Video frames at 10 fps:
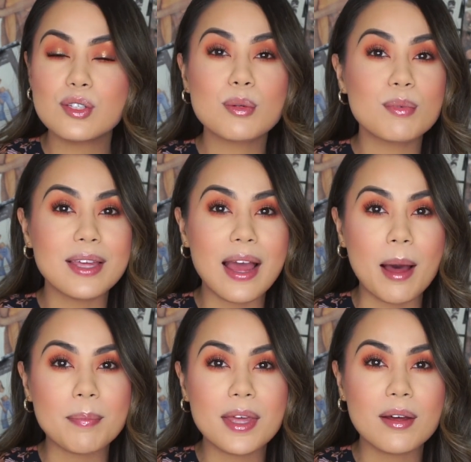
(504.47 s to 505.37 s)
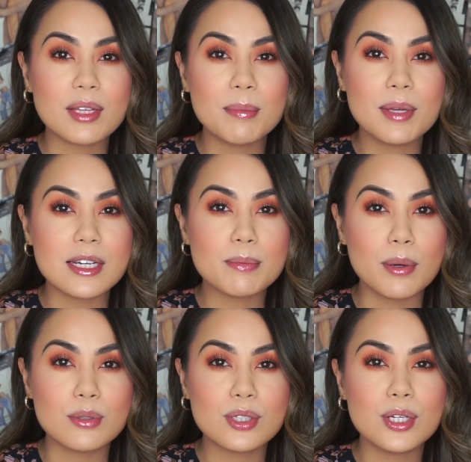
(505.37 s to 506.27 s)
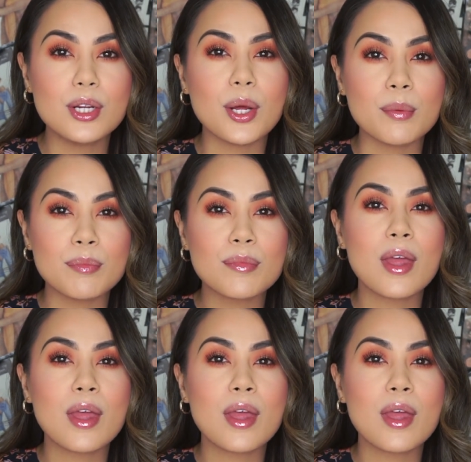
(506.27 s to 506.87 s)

So I'm really happy. I'll keep you guys posted, you know,